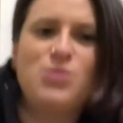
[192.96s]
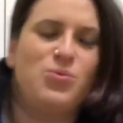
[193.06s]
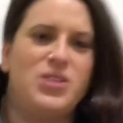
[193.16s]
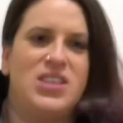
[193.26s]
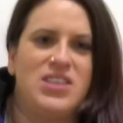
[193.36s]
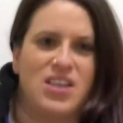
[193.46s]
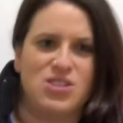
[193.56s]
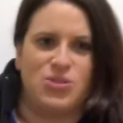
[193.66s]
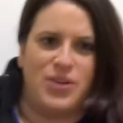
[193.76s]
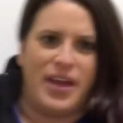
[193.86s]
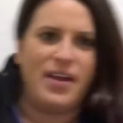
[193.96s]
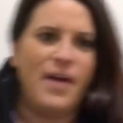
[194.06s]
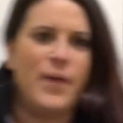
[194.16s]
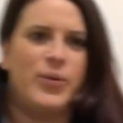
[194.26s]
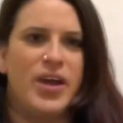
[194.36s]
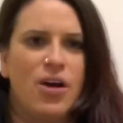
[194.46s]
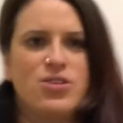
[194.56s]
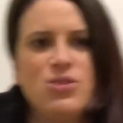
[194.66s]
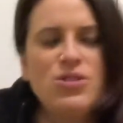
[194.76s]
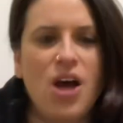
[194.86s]
we did yesterday. We
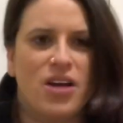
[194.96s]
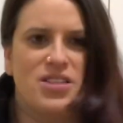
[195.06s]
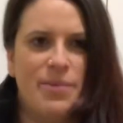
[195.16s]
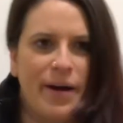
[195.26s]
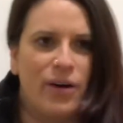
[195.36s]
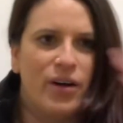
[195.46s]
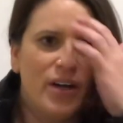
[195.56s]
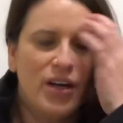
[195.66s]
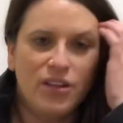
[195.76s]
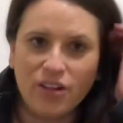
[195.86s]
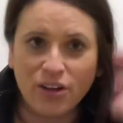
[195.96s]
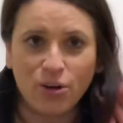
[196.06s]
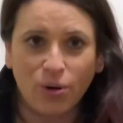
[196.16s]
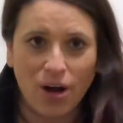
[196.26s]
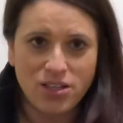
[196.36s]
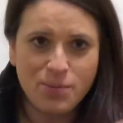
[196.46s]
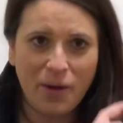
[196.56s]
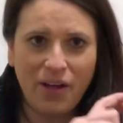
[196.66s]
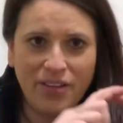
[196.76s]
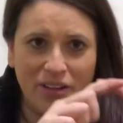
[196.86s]
also talked about the lacrosse
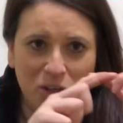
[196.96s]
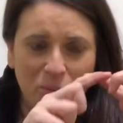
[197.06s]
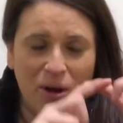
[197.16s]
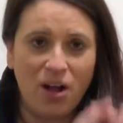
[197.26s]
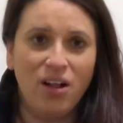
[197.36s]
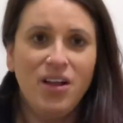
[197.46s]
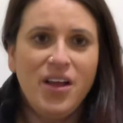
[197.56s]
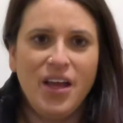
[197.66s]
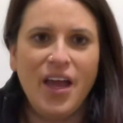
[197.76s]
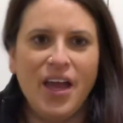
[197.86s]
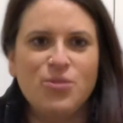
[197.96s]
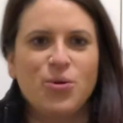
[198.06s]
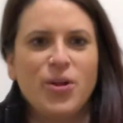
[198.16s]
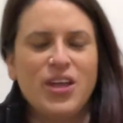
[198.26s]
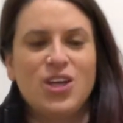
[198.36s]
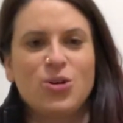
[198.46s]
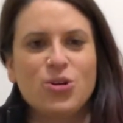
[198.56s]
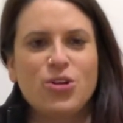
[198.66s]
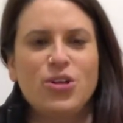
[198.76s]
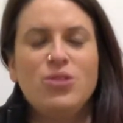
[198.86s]
ball, the little ball, and rolling your
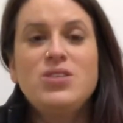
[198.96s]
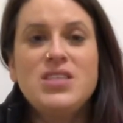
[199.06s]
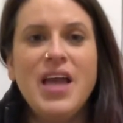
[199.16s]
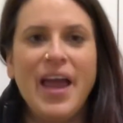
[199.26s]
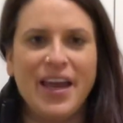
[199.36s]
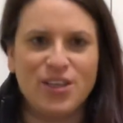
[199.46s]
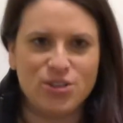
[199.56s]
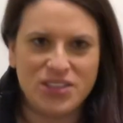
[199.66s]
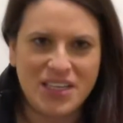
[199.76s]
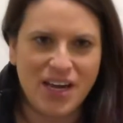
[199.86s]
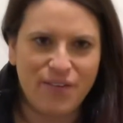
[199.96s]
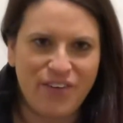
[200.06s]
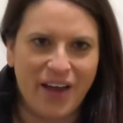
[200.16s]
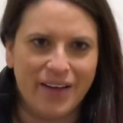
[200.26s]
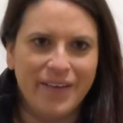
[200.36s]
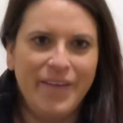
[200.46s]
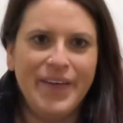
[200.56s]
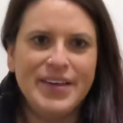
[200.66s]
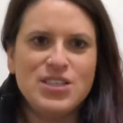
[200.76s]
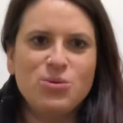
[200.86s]
glutes and your TFL.
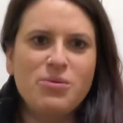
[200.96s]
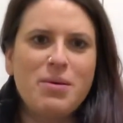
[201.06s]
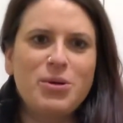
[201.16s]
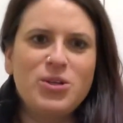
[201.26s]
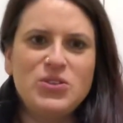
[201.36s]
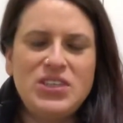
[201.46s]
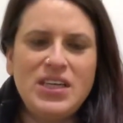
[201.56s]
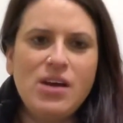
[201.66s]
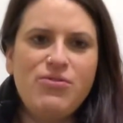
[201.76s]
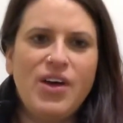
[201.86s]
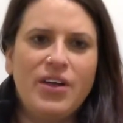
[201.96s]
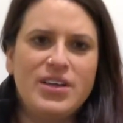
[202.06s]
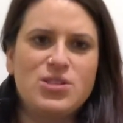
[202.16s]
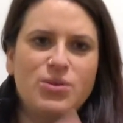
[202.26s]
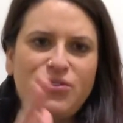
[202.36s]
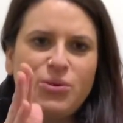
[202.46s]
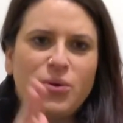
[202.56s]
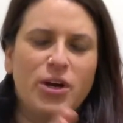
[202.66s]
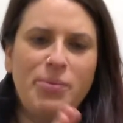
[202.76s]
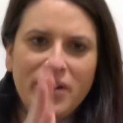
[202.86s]
So remember, your TFL is if you
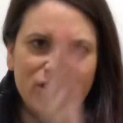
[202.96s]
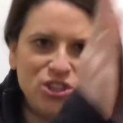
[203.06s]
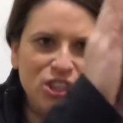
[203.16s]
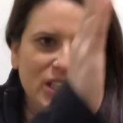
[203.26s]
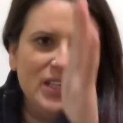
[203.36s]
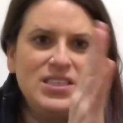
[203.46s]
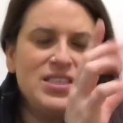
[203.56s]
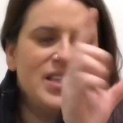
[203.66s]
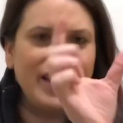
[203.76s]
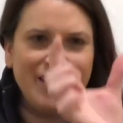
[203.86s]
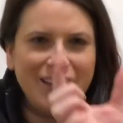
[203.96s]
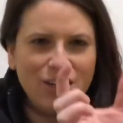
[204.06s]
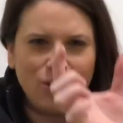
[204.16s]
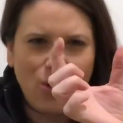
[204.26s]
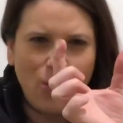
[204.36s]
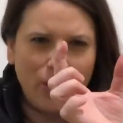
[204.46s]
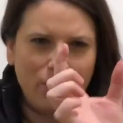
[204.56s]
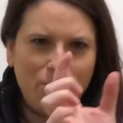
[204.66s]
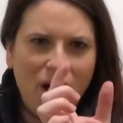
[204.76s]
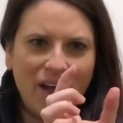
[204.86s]
wear a pair of jeans, that little
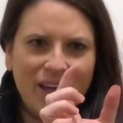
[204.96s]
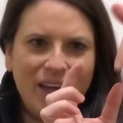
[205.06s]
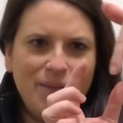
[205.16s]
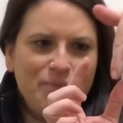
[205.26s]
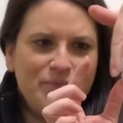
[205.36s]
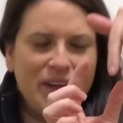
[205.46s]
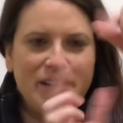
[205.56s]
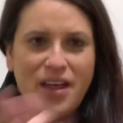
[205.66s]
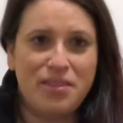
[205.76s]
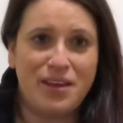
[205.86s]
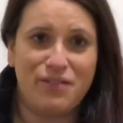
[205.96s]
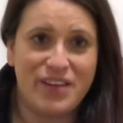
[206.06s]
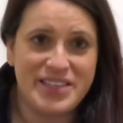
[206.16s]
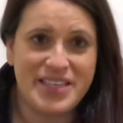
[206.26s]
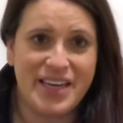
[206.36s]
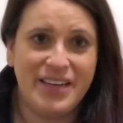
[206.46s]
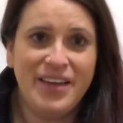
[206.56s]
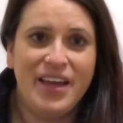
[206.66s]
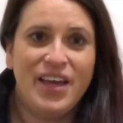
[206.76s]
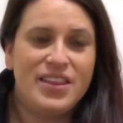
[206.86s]
coin pocket that nothing fits
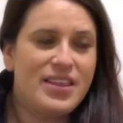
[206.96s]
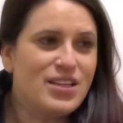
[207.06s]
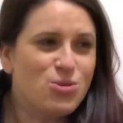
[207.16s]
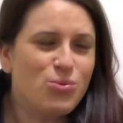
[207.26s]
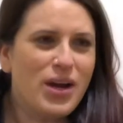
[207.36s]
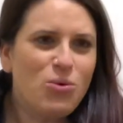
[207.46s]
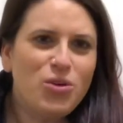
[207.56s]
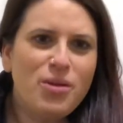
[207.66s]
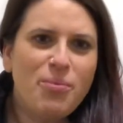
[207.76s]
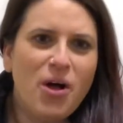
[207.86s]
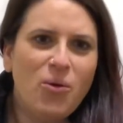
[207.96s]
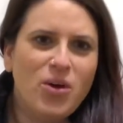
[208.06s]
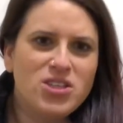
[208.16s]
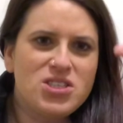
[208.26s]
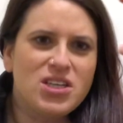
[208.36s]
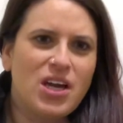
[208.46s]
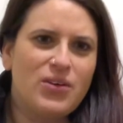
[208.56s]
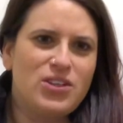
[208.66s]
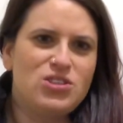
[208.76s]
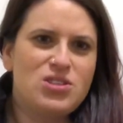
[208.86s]
in, that's right where the ball wants to
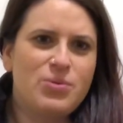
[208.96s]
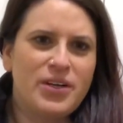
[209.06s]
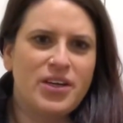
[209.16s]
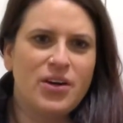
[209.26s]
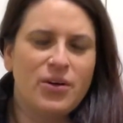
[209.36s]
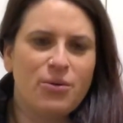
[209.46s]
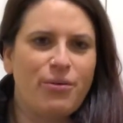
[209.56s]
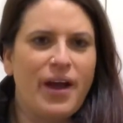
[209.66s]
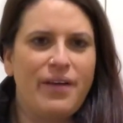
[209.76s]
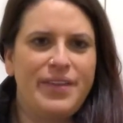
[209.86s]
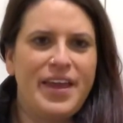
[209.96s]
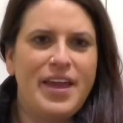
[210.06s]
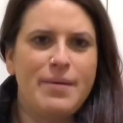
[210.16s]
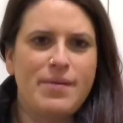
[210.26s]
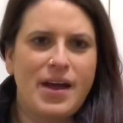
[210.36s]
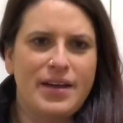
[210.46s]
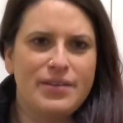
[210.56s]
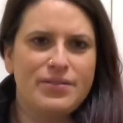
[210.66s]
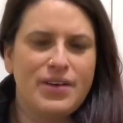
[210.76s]
go, and you just want to go around the hip, kind of